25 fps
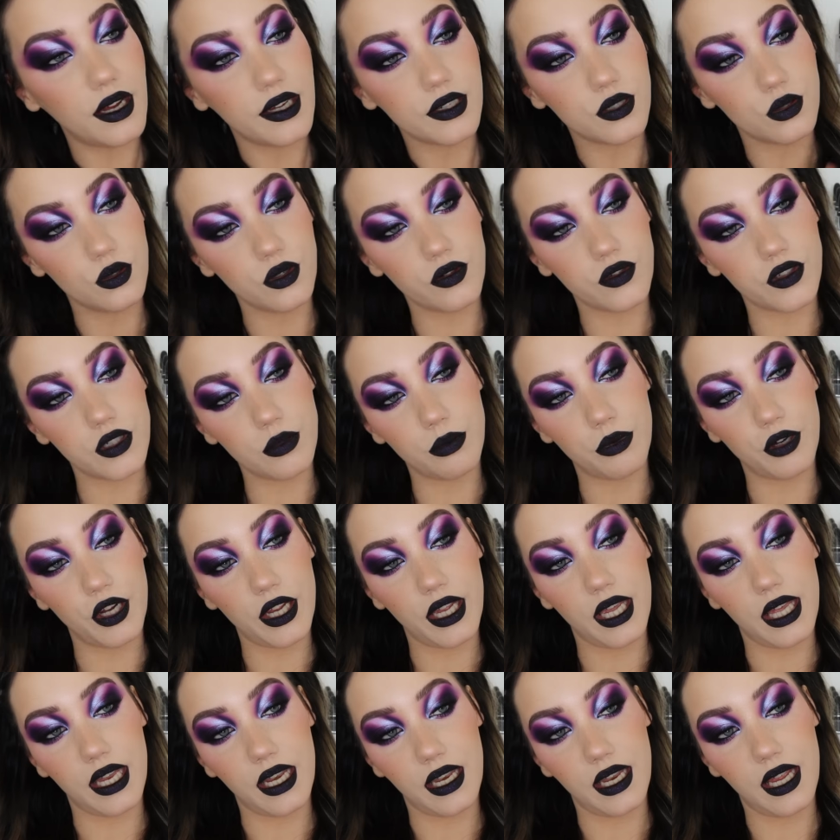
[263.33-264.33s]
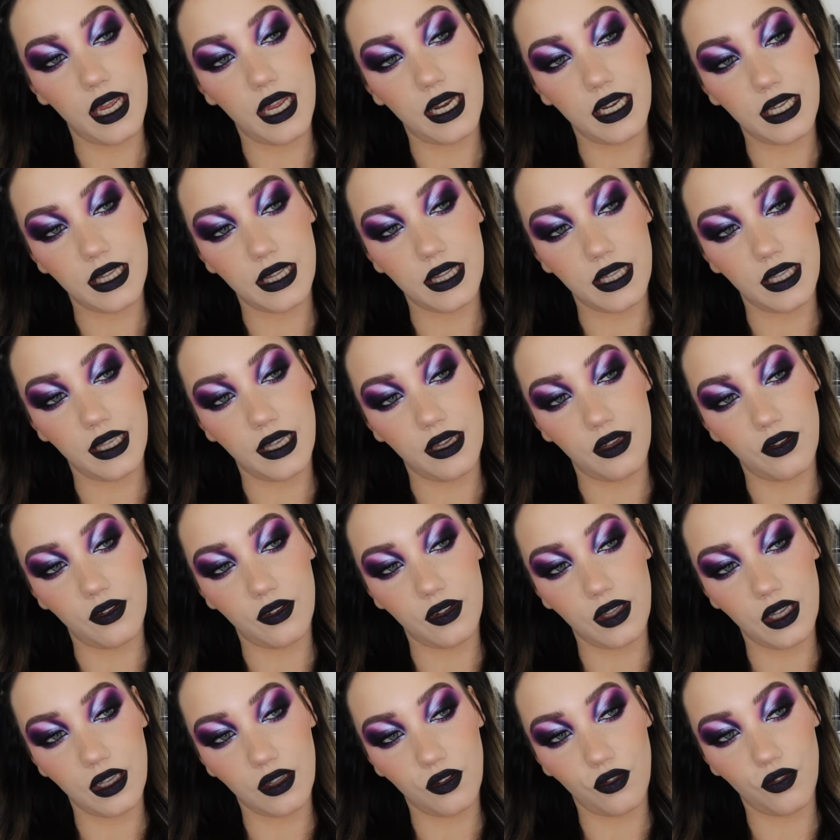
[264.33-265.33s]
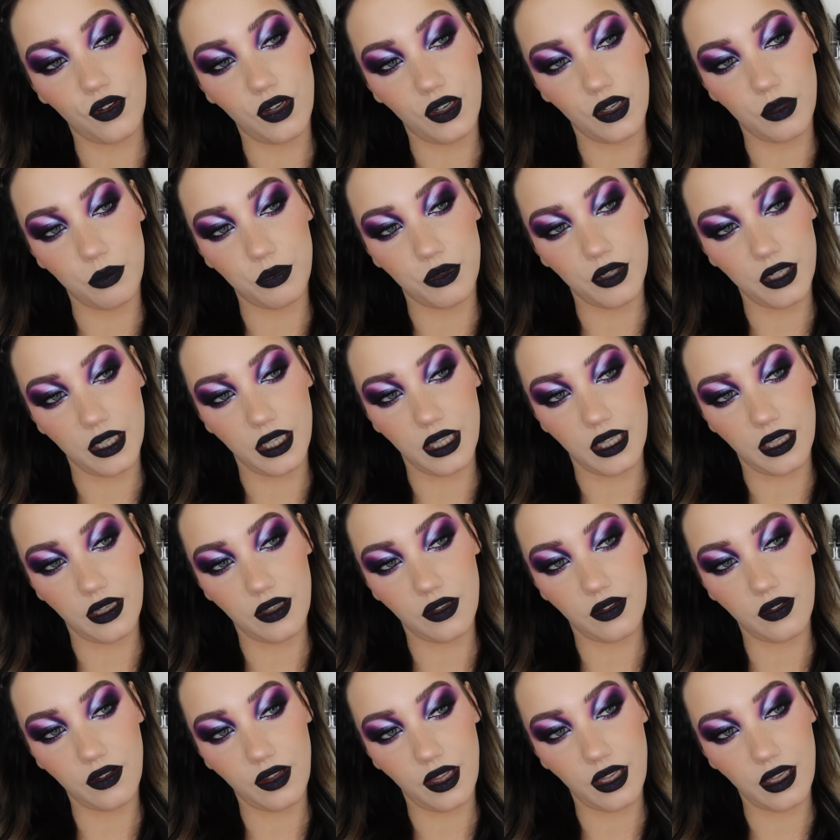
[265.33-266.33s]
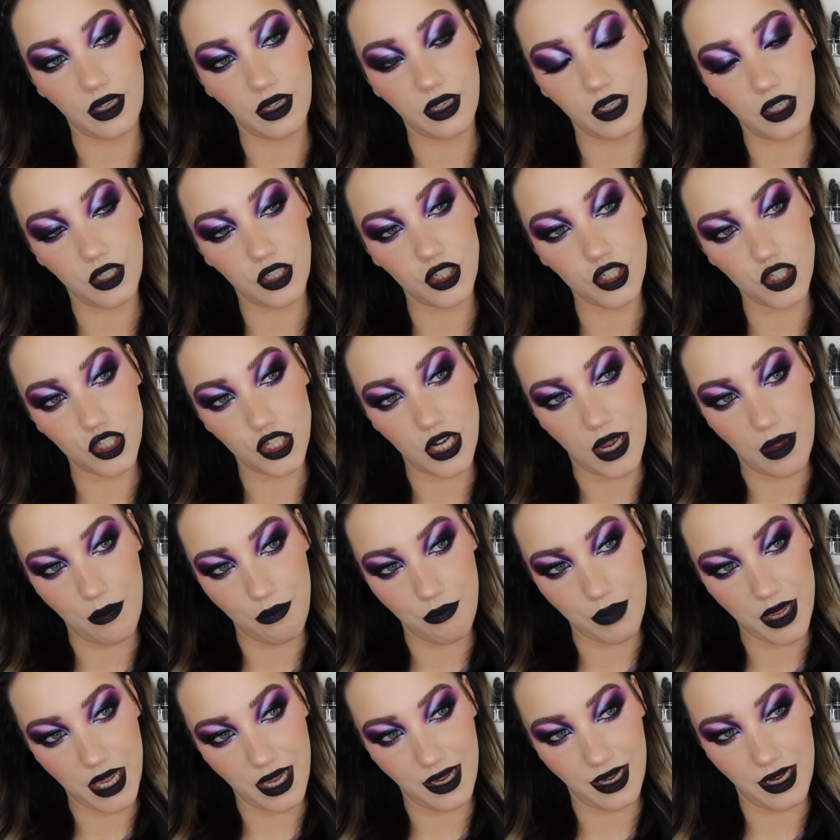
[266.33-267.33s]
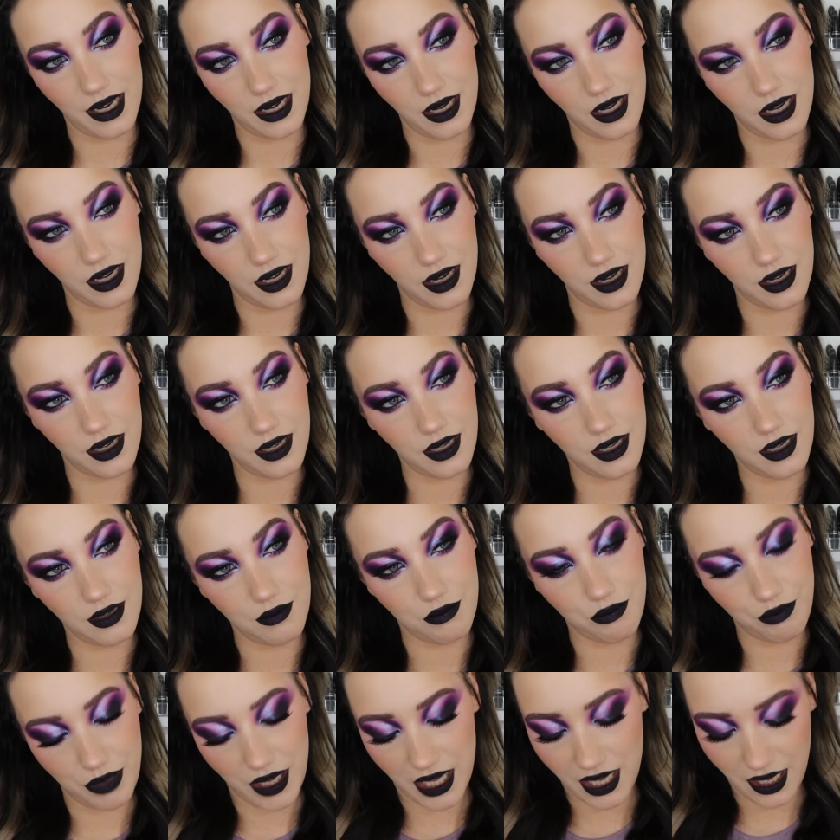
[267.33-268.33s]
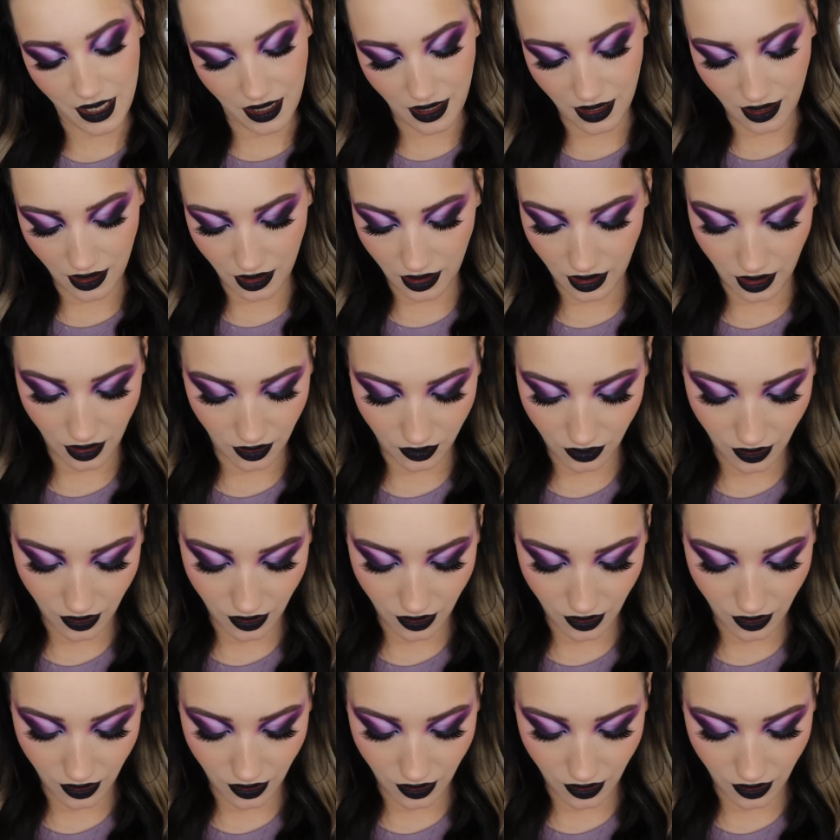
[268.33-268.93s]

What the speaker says: I don't have to bring in anything else. That's very pretty. That's like champagne pink